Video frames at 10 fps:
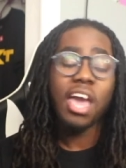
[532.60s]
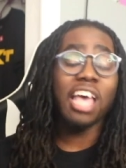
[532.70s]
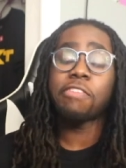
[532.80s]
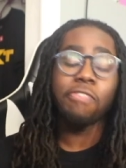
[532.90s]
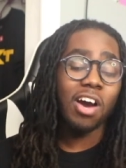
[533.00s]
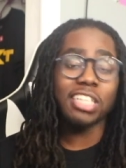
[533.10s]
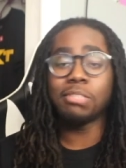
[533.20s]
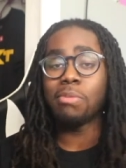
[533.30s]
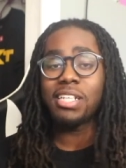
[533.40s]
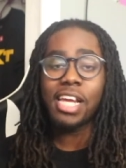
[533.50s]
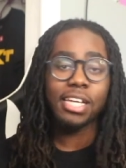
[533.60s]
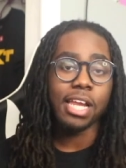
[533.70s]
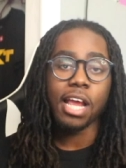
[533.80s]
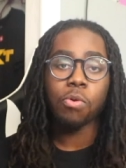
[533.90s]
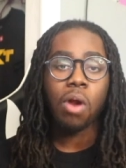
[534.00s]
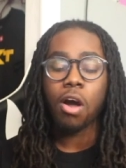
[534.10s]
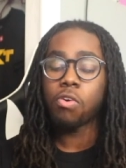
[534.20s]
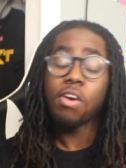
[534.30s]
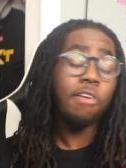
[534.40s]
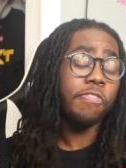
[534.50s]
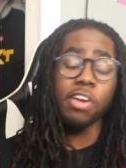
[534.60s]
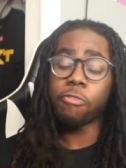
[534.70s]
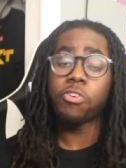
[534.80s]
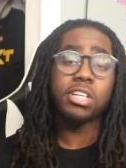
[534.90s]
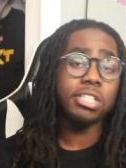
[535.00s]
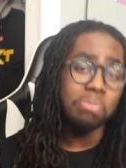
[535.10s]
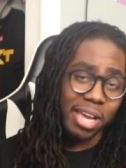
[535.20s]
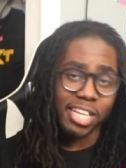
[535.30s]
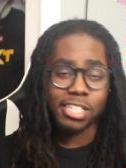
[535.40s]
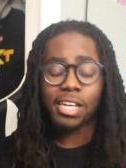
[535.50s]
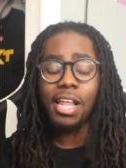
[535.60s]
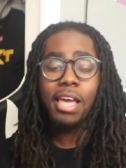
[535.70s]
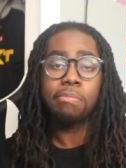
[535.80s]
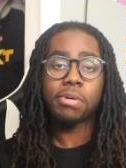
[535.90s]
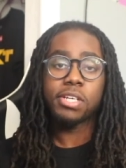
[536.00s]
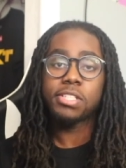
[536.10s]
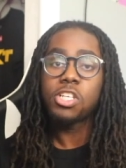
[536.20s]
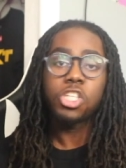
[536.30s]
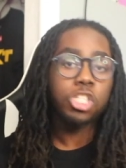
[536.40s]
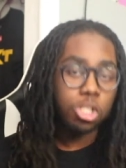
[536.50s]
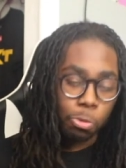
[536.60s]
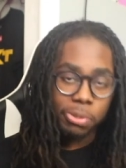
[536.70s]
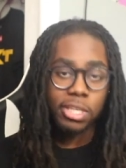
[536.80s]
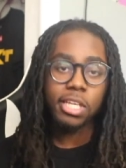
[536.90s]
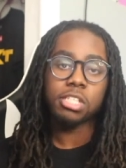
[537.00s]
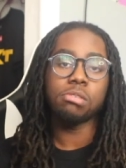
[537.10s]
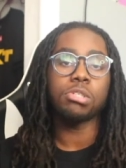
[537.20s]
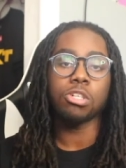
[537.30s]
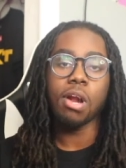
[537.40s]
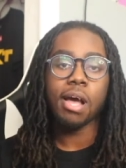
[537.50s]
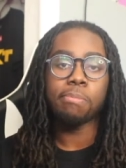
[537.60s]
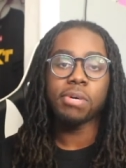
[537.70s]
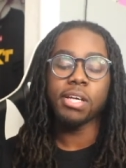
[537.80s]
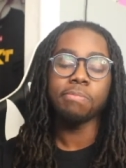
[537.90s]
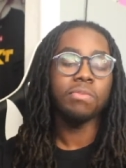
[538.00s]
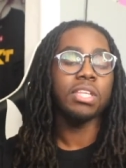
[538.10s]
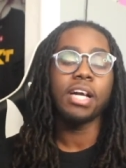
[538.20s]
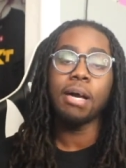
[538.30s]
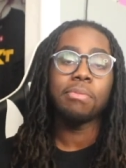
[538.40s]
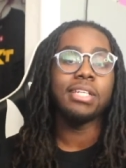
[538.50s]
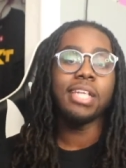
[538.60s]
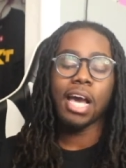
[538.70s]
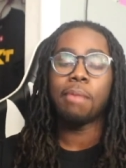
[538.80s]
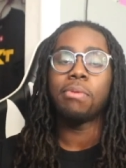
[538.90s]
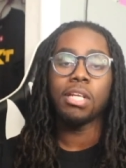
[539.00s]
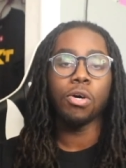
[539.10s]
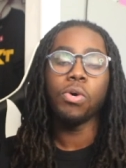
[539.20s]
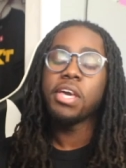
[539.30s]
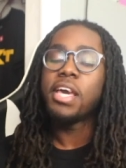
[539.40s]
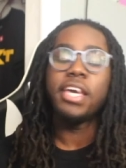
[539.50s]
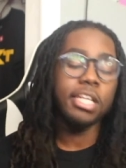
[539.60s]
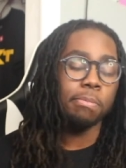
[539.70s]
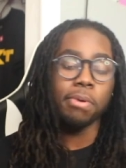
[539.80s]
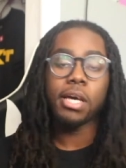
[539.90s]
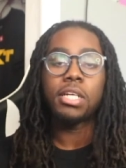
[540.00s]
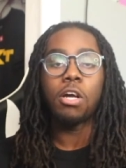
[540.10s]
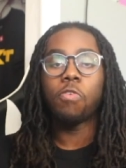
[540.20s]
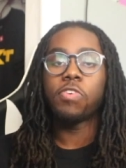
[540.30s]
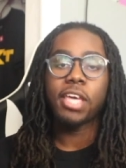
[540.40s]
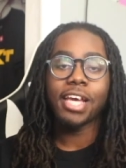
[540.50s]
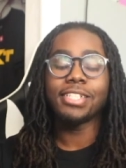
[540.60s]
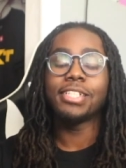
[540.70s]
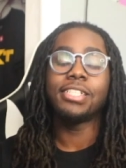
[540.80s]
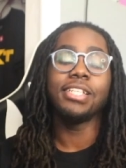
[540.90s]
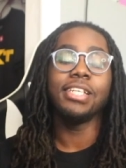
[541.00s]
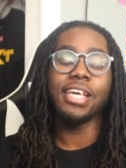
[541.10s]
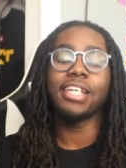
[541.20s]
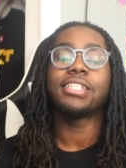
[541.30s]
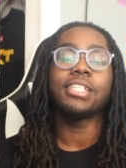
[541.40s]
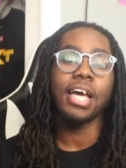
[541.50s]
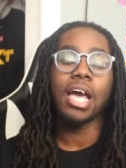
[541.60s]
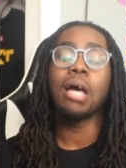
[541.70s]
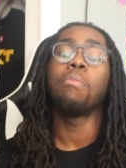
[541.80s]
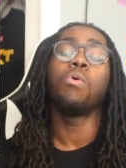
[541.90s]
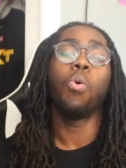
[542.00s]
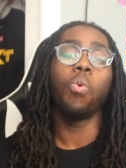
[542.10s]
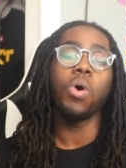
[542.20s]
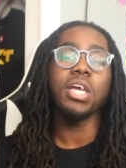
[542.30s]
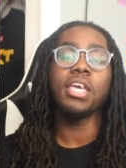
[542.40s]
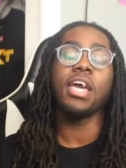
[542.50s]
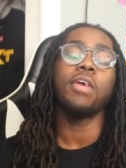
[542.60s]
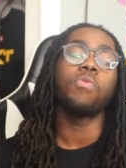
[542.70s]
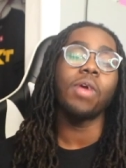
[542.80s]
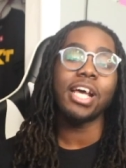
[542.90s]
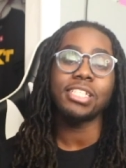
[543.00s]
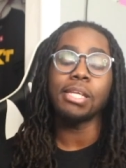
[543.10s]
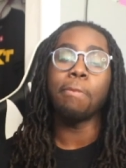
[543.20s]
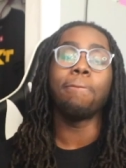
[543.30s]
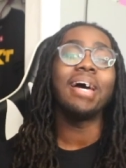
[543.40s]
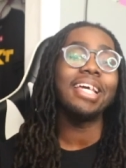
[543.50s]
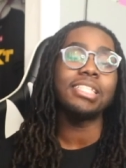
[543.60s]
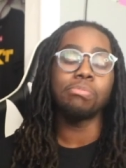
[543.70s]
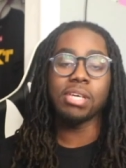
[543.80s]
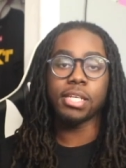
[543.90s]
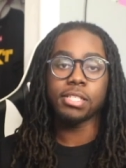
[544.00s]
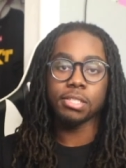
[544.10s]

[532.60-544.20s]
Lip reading: as far as Monday Night Raw, feel free to smash that like button, super kick subscribe button, comment down below, hit the bell notification. Until next time, One Yay Wrestling Basement.